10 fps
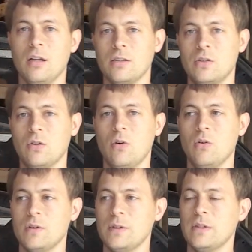
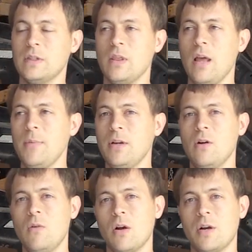So let me
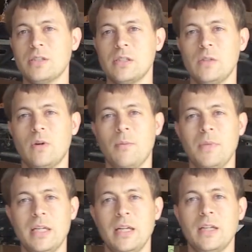know what questions you want
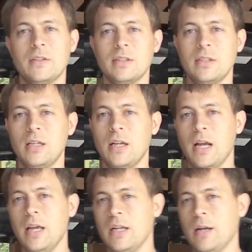me to answer,
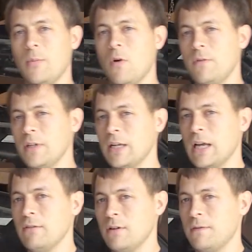and then I'm hopefully going to
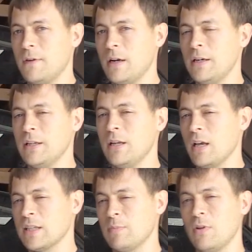have a little fun in the
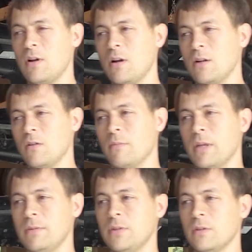next blog, or
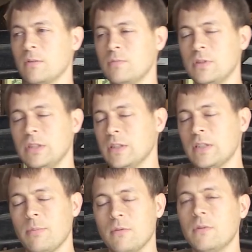maybe do a completely
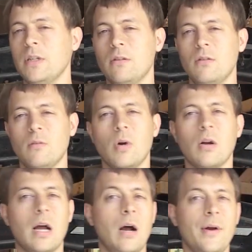separate video
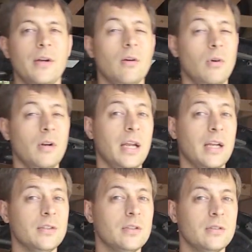about how I go about
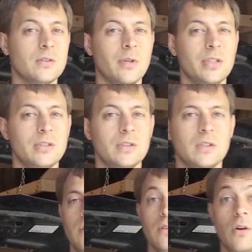answering those
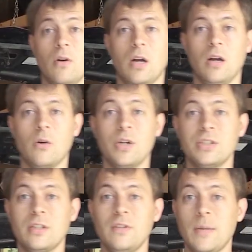questions. So
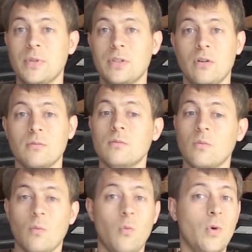question of the episode,
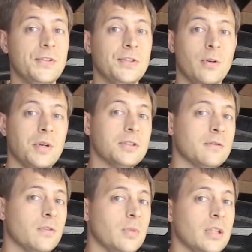what's your
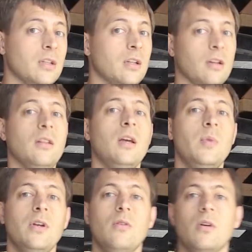question for me? Let
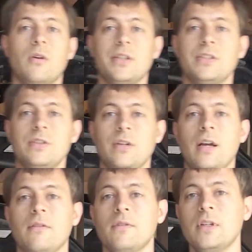me know what questions you
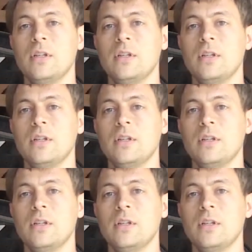have.